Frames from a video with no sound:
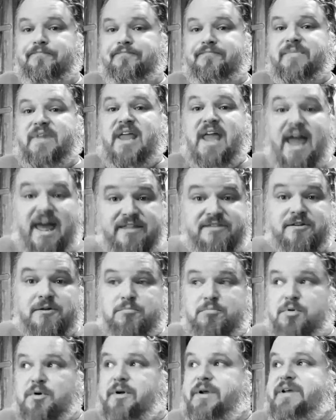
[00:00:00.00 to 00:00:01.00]
Catholic
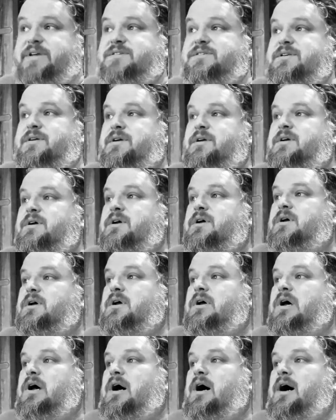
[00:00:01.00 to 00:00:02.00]
priest,
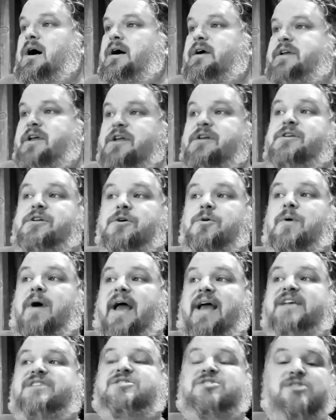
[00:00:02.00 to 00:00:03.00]
can do
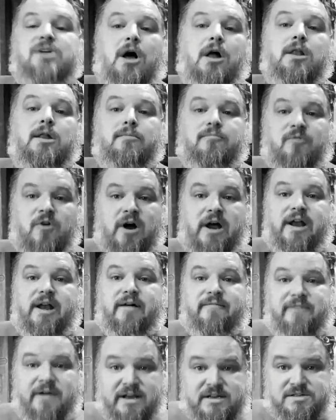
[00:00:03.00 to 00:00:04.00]
a solemn rite
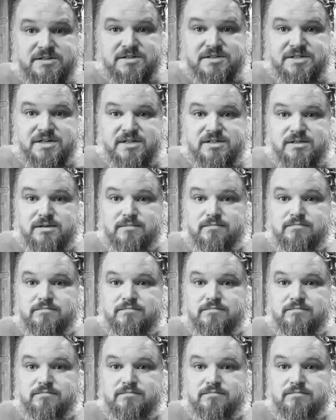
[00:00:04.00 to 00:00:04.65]
of exorcism.